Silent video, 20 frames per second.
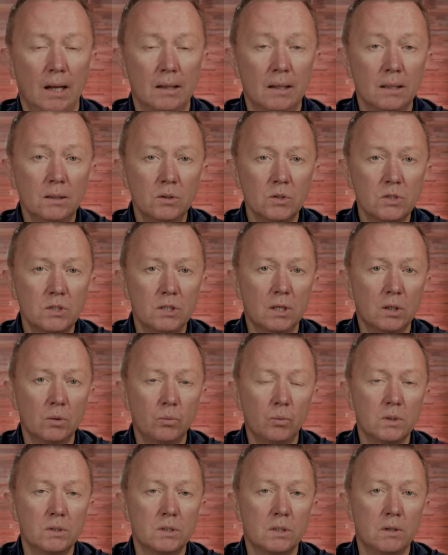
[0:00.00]
I'd like to
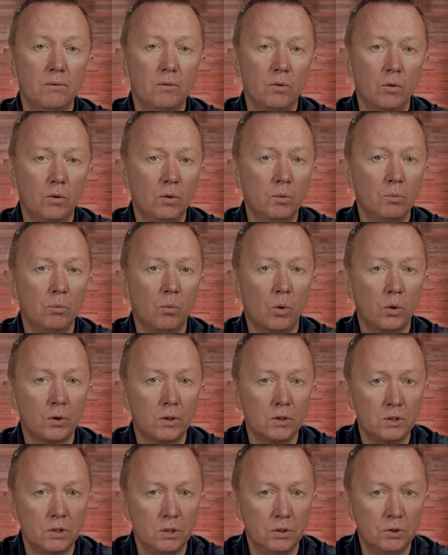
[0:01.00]
start with reviewing
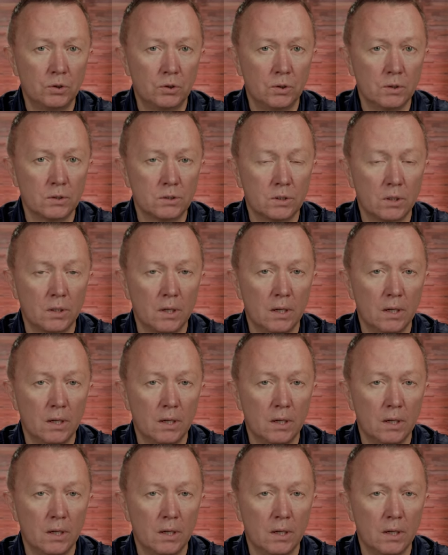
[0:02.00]
mortgage interest